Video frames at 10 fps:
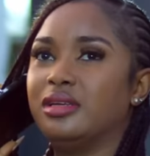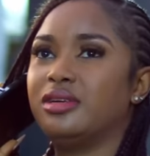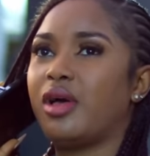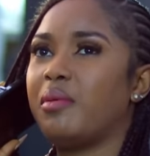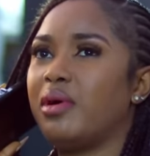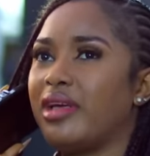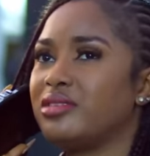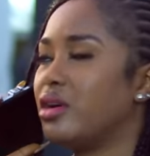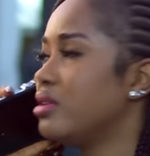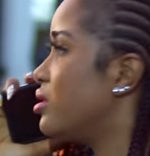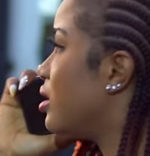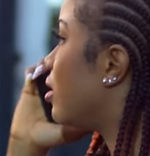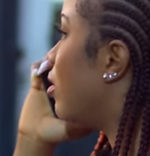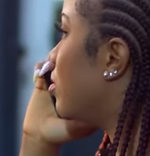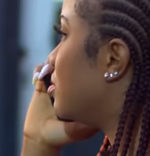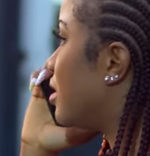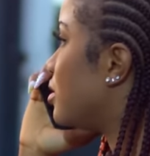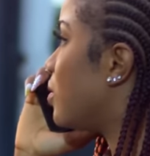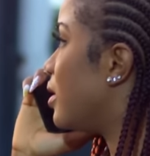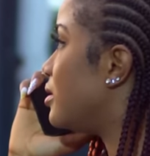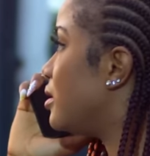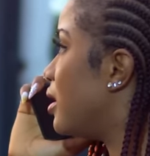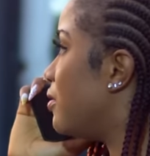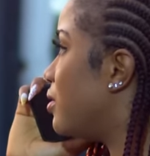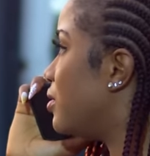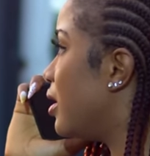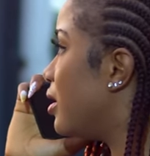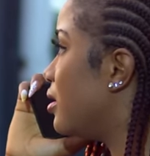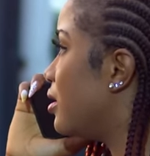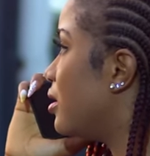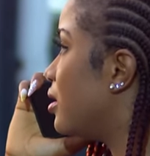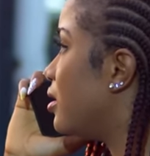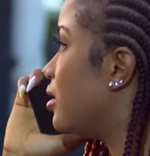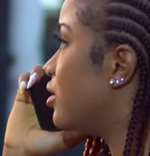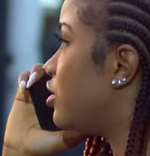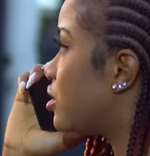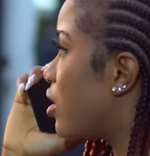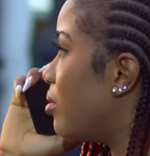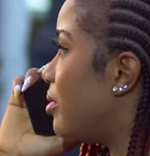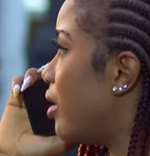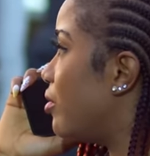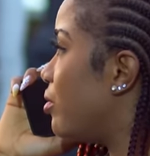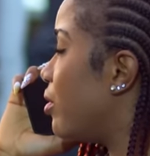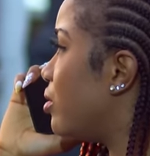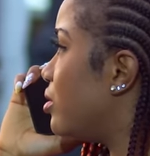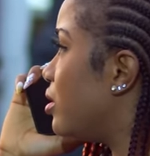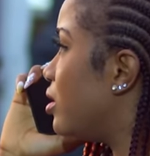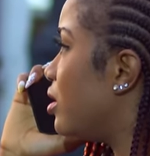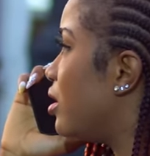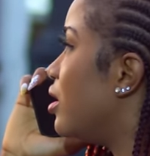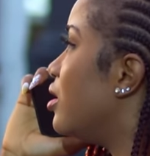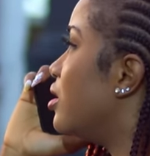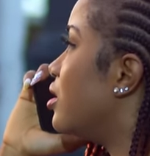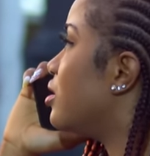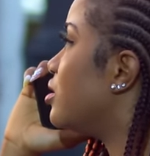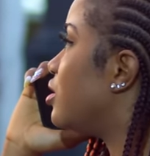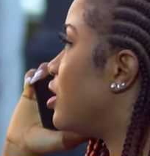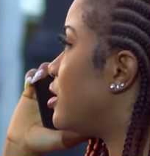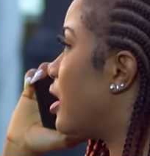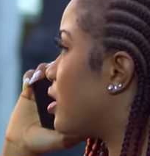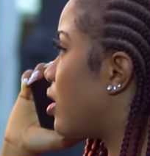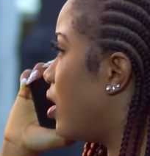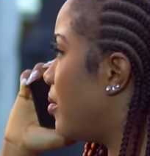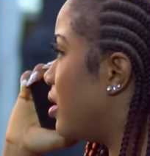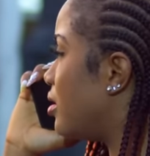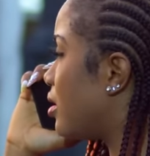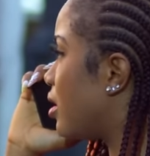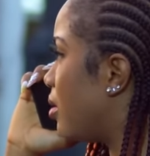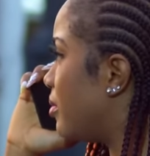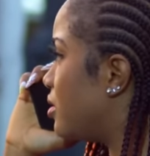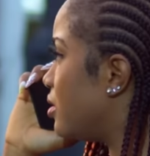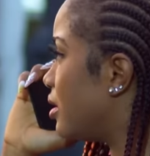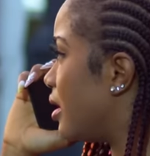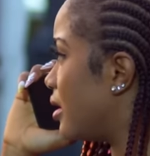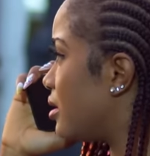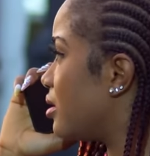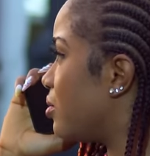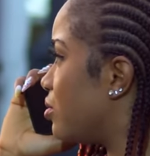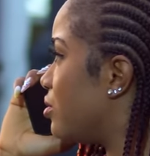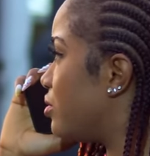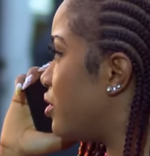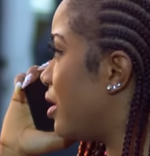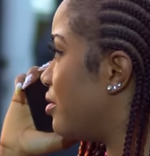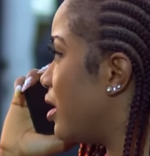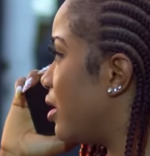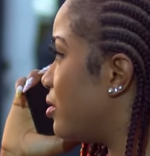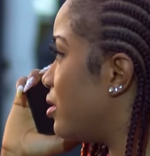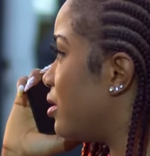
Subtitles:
Noble exotic homes, that's what I see around here. Just come down the road. Just come in to the gate and drive down.